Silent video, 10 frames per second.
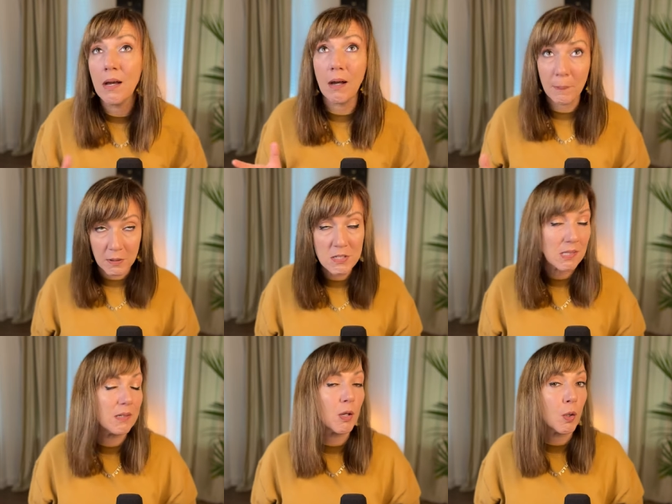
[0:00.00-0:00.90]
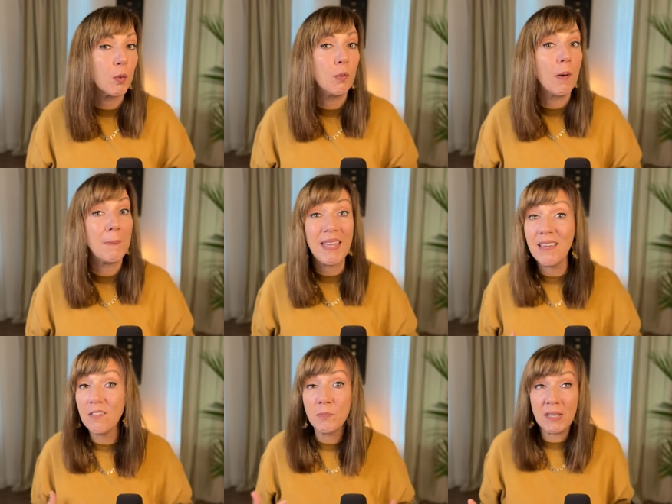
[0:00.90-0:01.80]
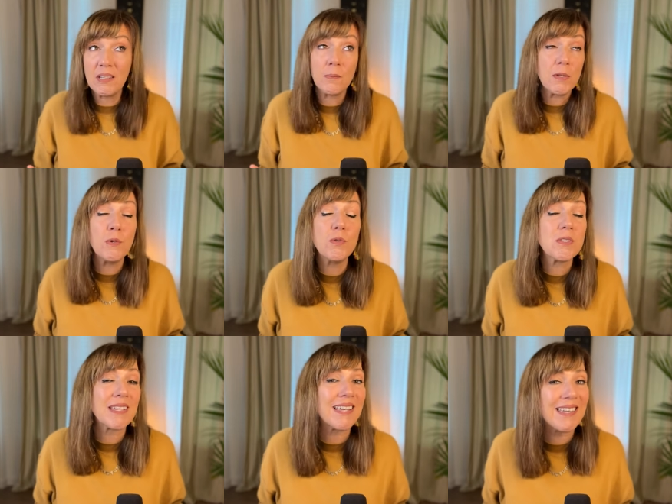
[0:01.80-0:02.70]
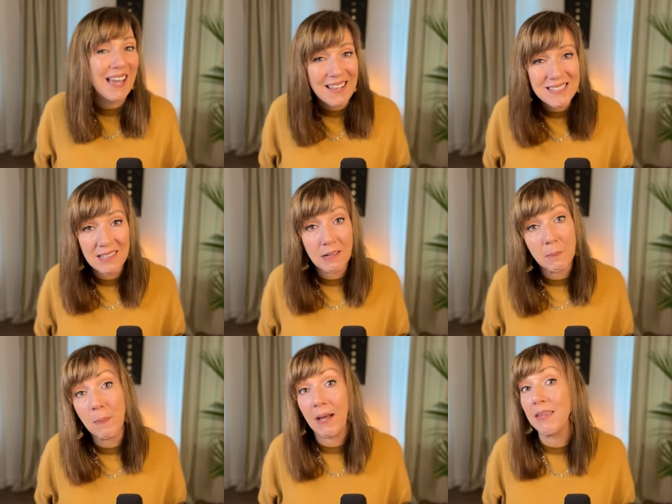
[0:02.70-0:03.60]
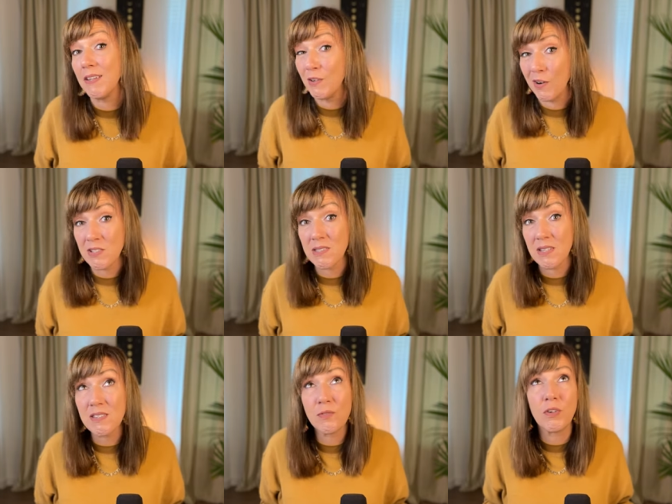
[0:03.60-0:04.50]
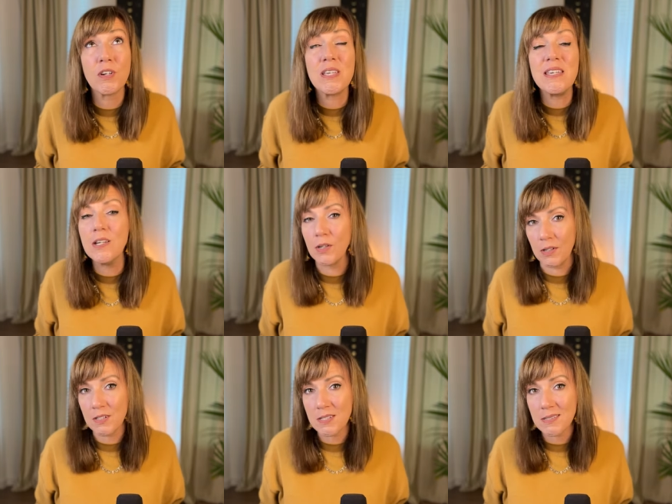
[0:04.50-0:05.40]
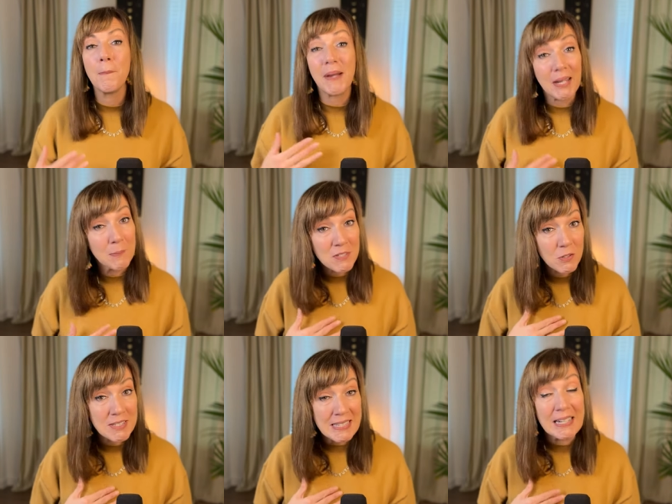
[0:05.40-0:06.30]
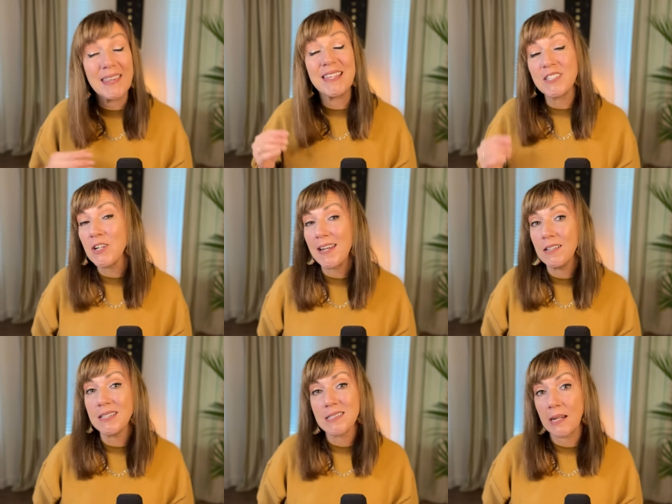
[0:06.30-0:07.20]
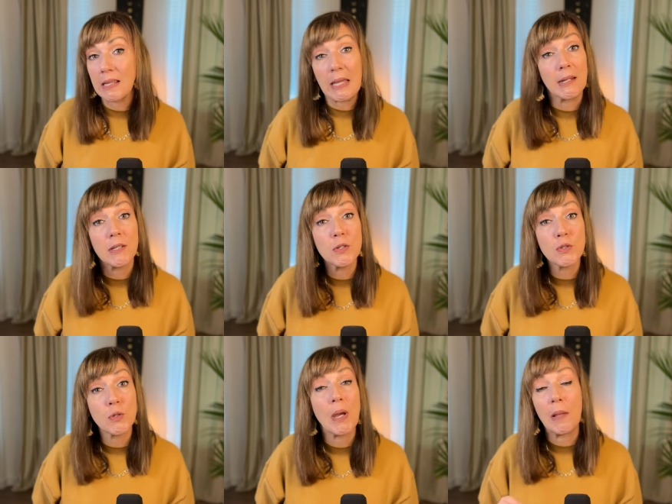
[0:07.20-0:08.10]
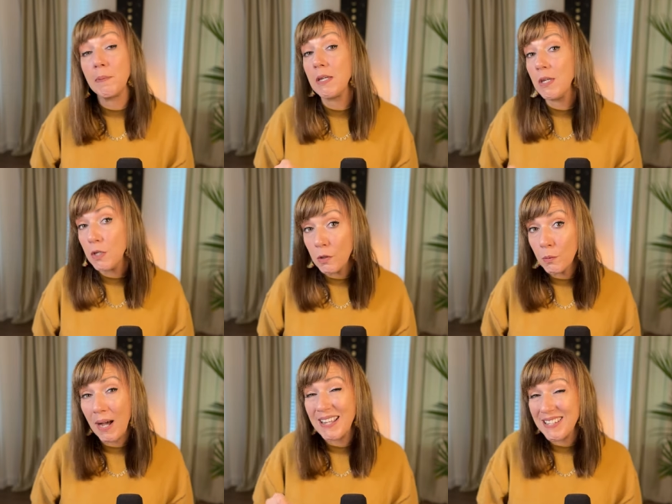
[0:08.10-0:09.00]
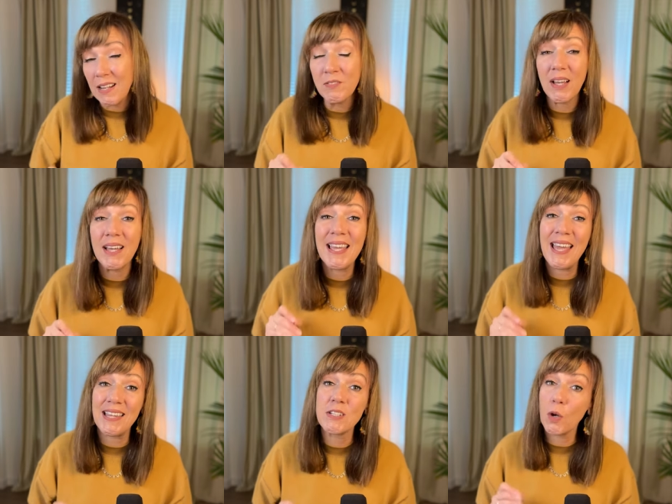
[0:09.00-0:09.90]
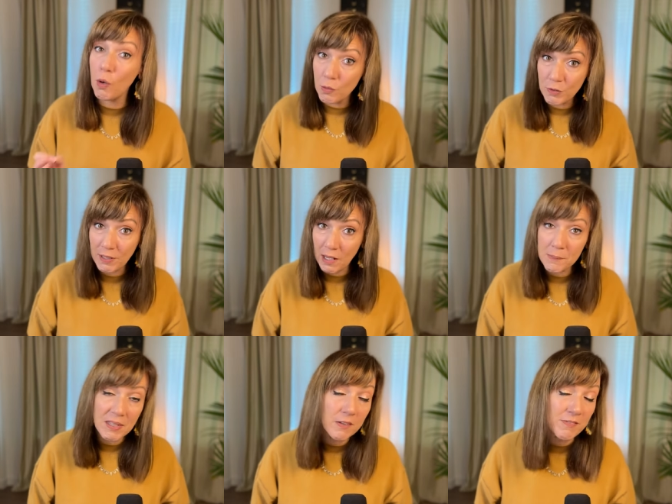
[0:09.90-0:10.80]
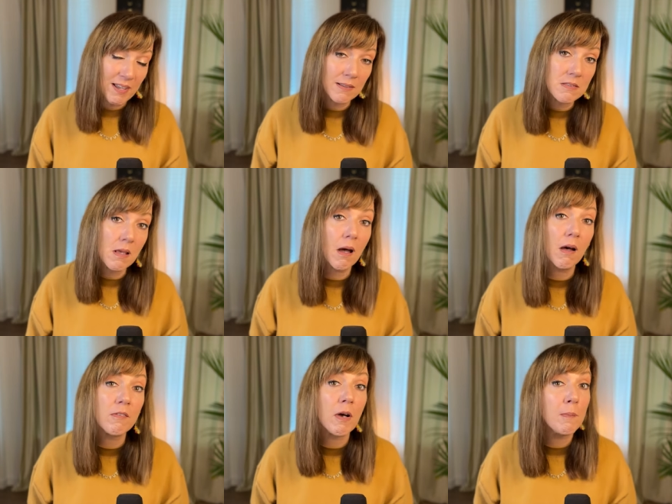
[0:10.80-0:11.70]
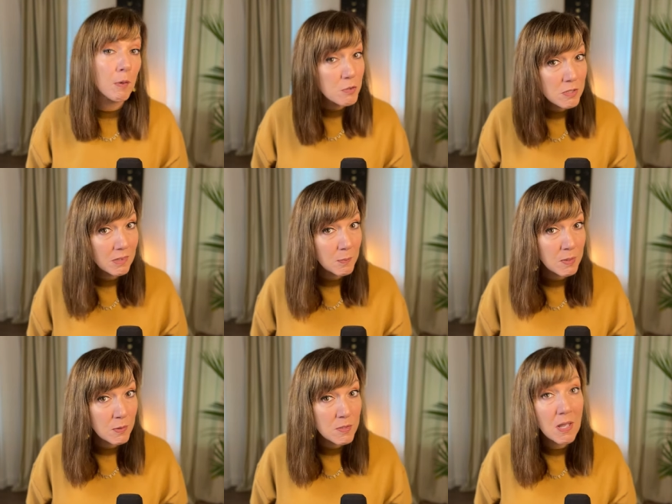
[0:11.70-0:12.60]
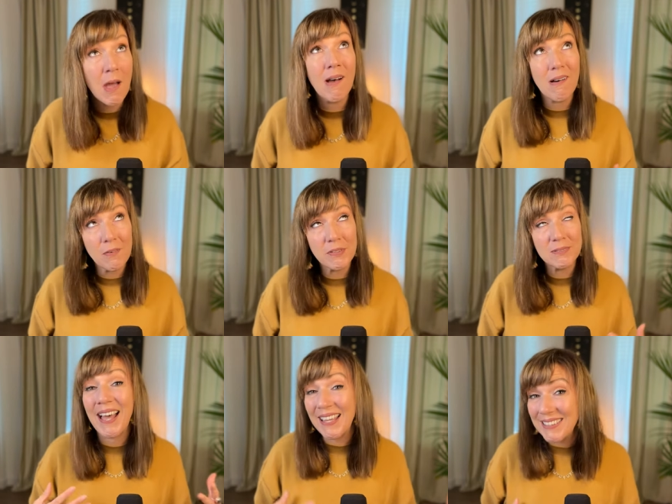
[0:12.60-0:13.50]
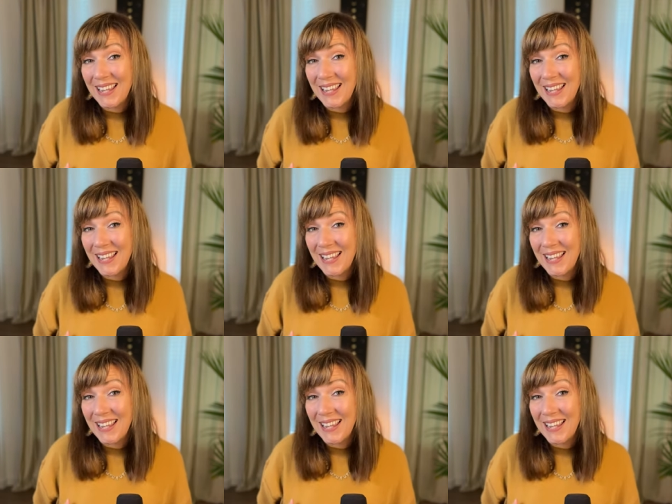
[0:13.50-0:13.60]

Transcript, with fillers: a person who may have been abused and gaslighted by the narcissist for years. My name is Christina, and this channel is dedicated to helping you identify and overcome the effects of emotional abuse, often at the